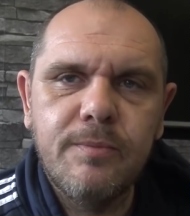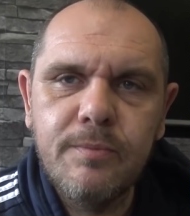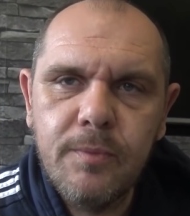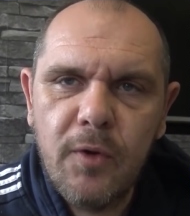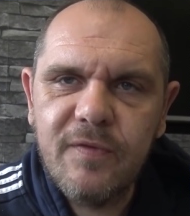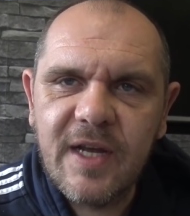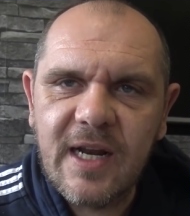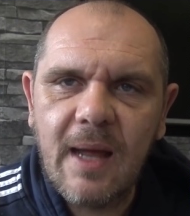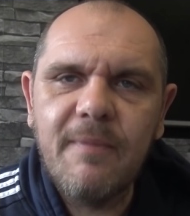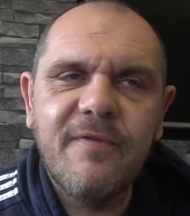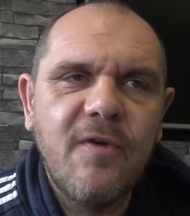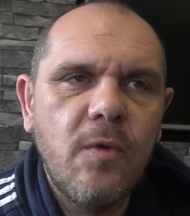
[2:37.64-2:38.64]
move the
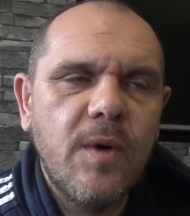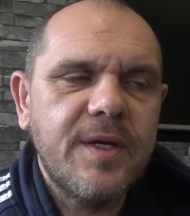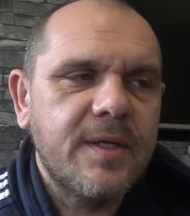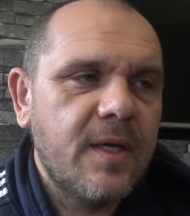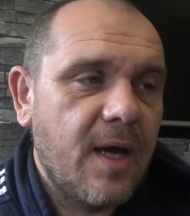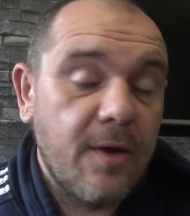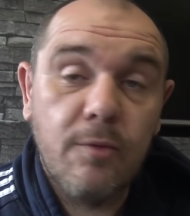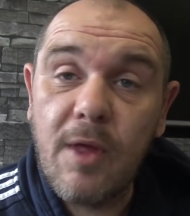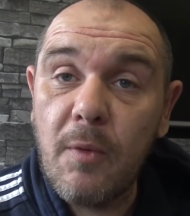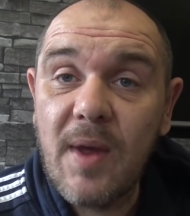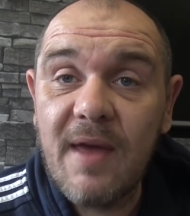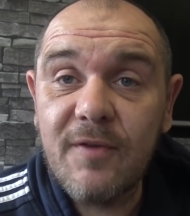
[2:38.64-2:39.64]
club forward. And
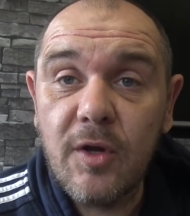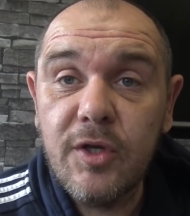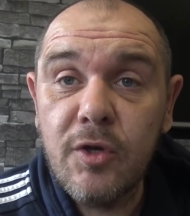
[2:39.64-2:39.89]
although we have got